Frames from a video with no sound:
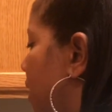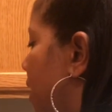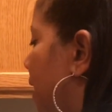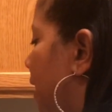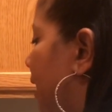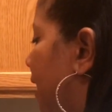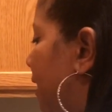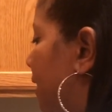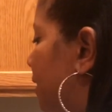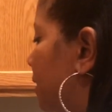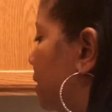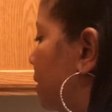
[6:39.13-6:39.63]

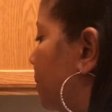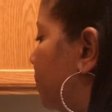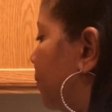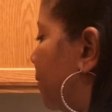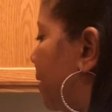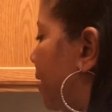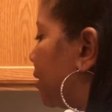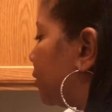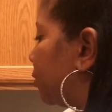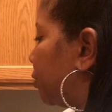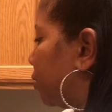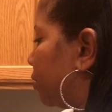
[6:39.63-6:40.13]
in the
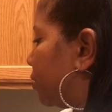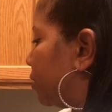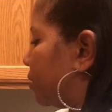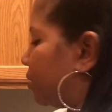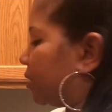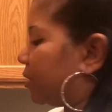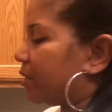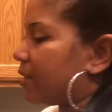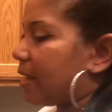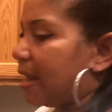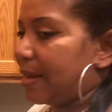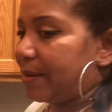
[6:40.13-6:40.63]
pressure
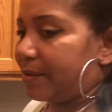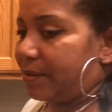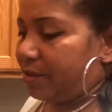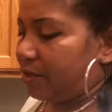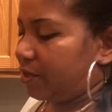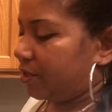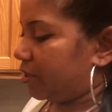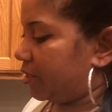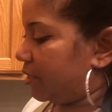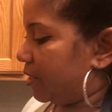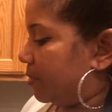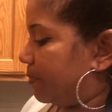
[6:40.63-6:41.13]
cooker I
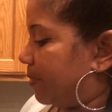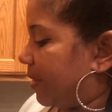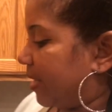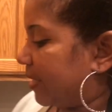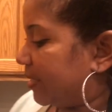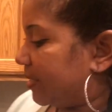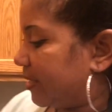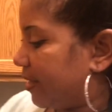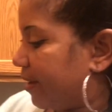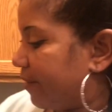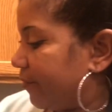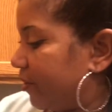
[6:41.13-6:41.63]
cooked it about
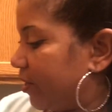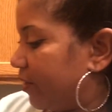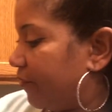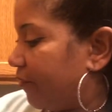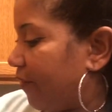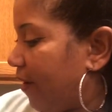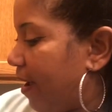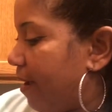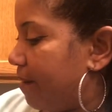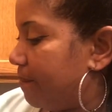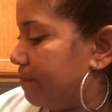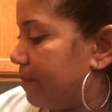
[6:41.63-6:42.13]

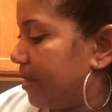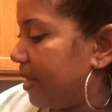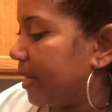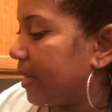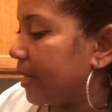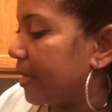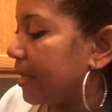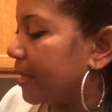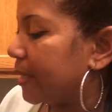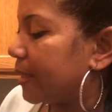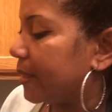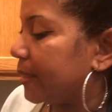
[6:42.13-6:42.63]
75
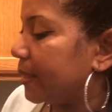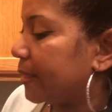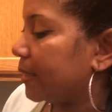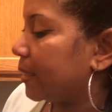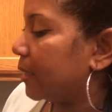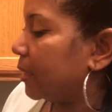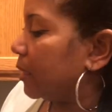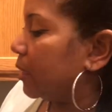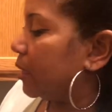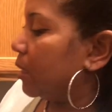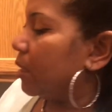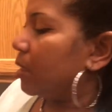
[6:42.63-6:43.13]
minutes,
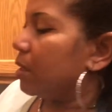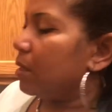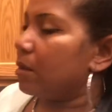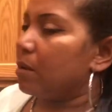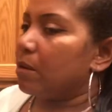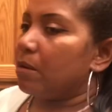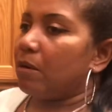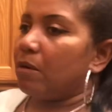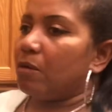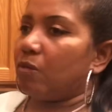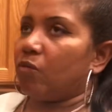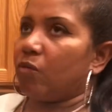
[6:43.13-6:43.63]

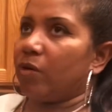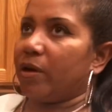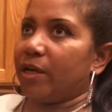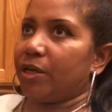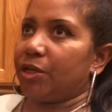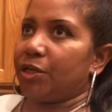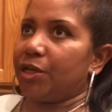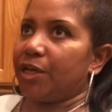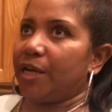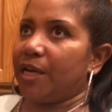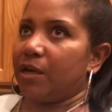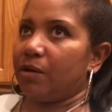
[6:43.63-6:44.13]

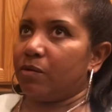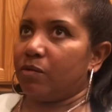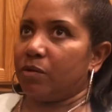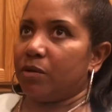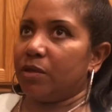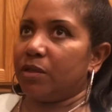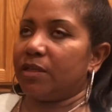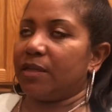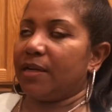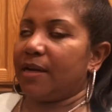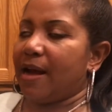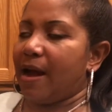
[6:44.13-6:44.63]
which
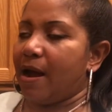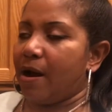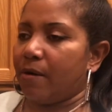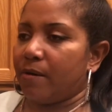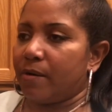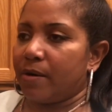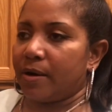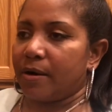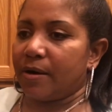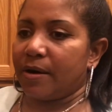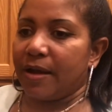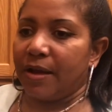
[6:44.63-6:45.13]
equals 1
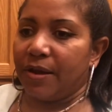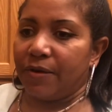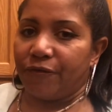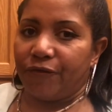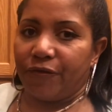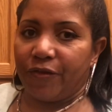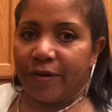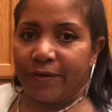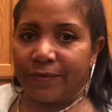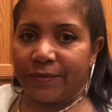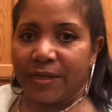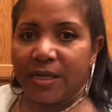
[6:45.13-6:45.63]
hour and
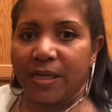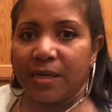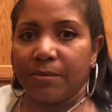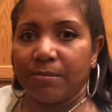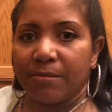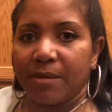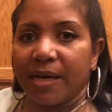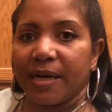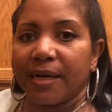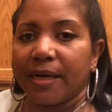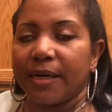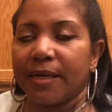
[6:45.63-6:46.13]
15
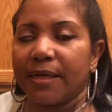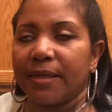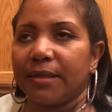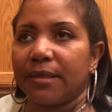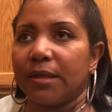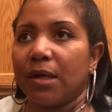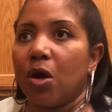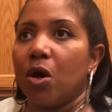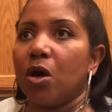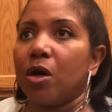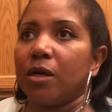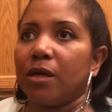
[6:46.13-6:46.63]
minutes.
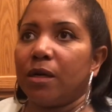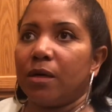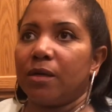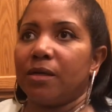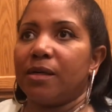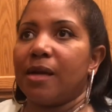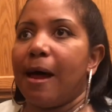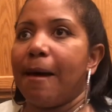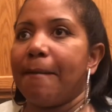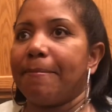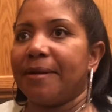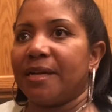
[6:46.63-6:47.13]
On
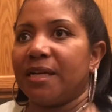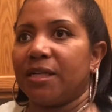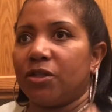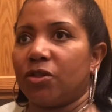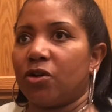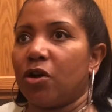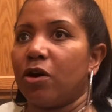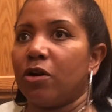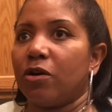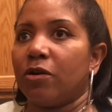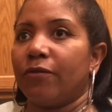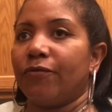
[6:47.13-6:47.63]
top of the
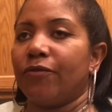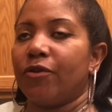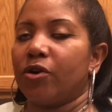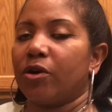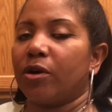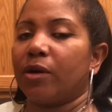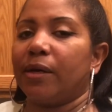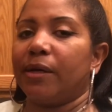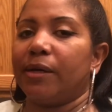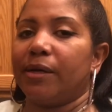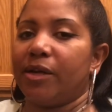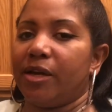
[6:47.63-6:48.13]
stove, you're
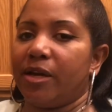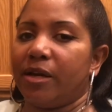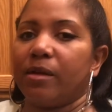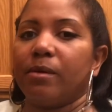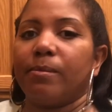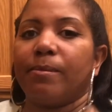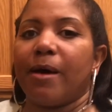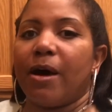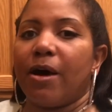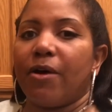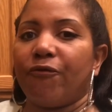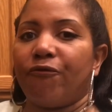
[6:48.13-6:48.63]
gonna need
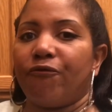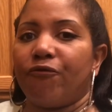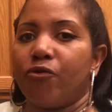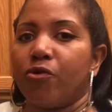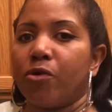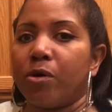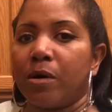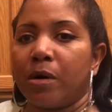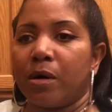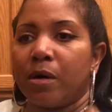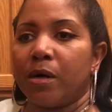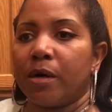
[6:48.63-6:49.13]
about
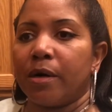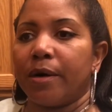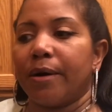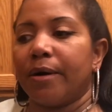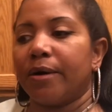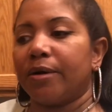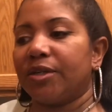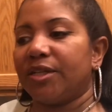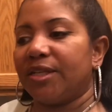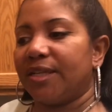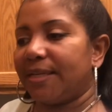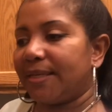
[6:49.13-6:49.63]

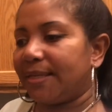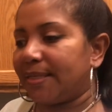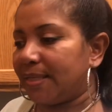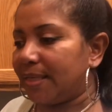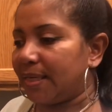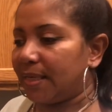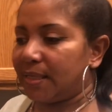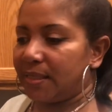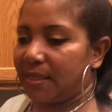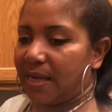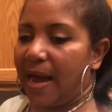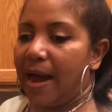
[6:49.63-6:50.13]
4 to
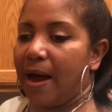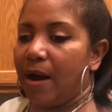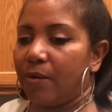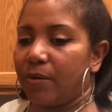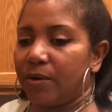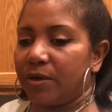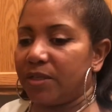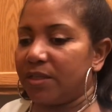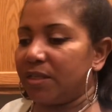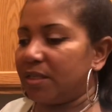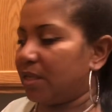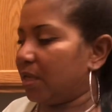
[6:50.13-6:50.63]
6
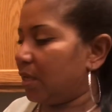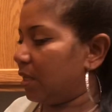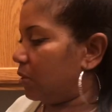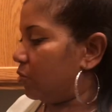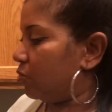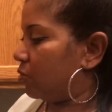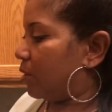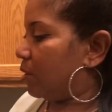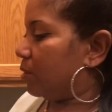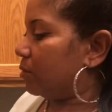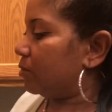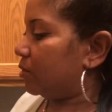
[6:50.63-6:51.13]
hours, you
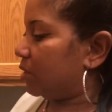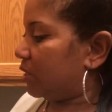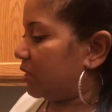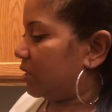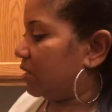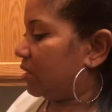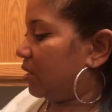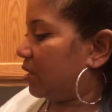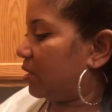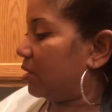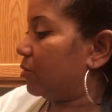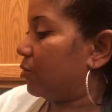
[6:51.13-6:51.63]
know, just
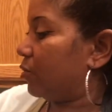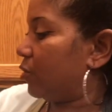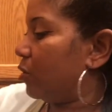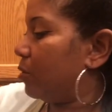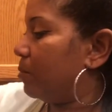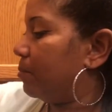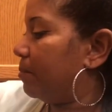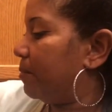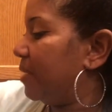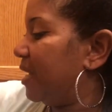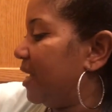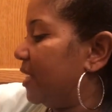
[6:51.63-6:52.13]
to cook your
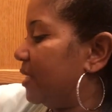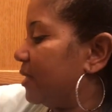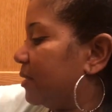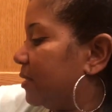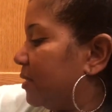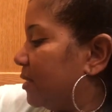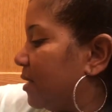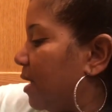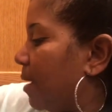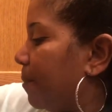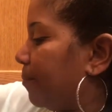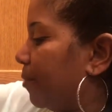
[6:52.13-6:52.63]
meat
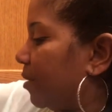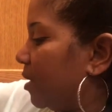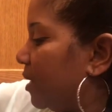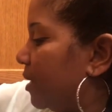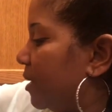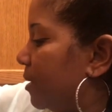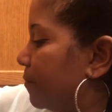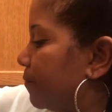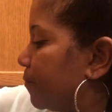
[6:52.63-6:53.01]
separately.